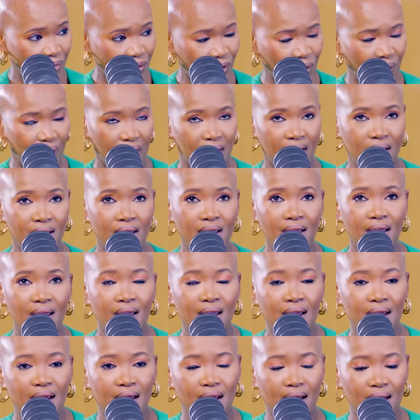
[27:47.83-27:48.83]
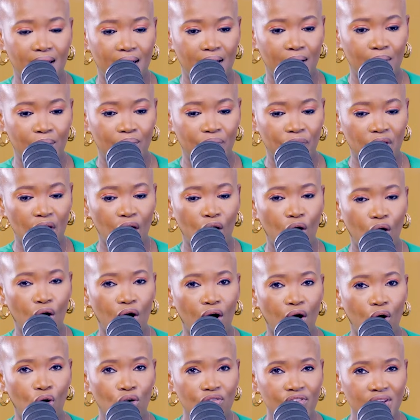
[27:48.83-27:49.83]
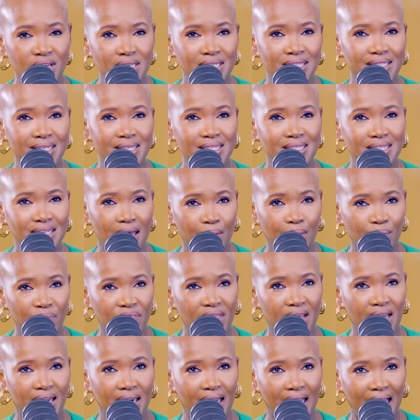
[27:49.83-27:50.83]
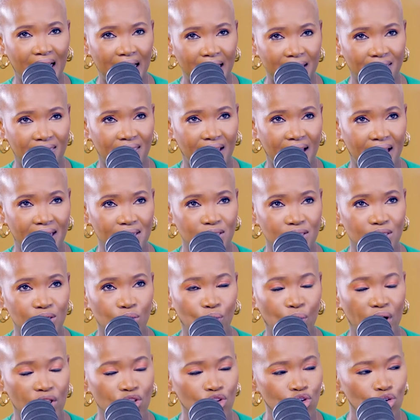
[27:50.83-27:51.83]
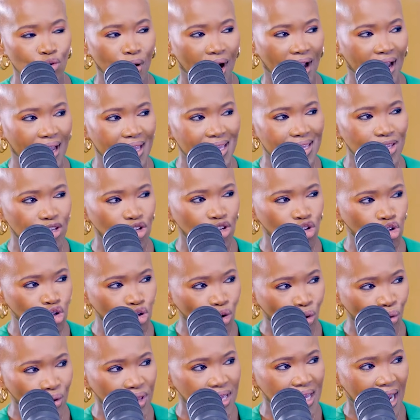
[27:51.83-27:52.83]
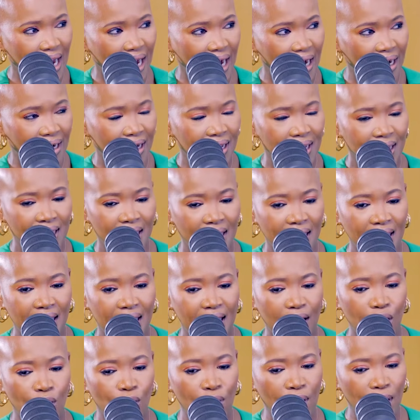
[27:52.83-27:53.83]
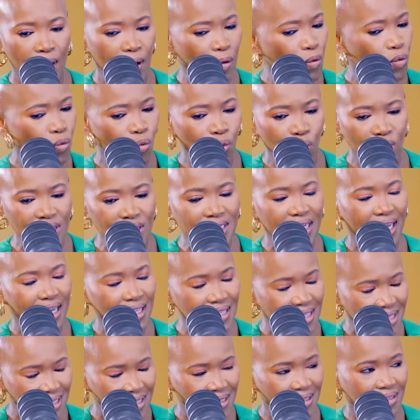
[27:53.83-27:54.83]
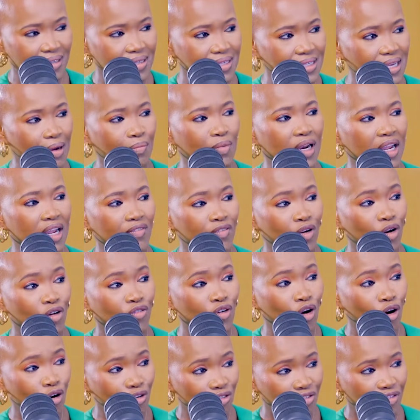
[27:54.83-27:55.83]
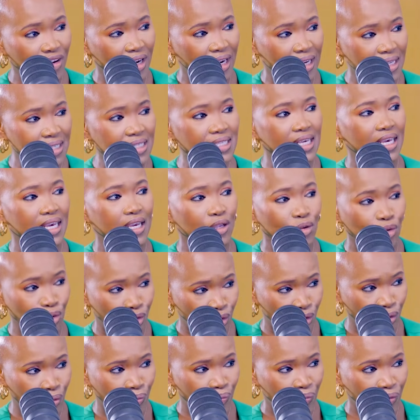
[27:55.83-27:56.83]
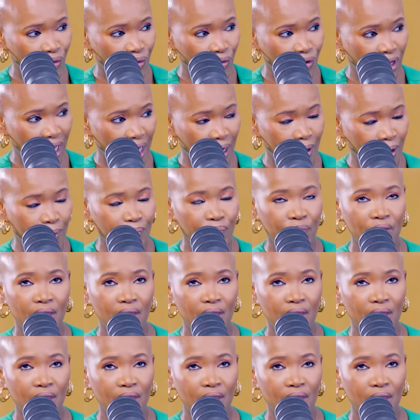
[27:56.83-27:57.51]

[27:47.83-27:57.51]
Okay. Obviously something like that when you are so young would instill some level of confidence in you. Okay.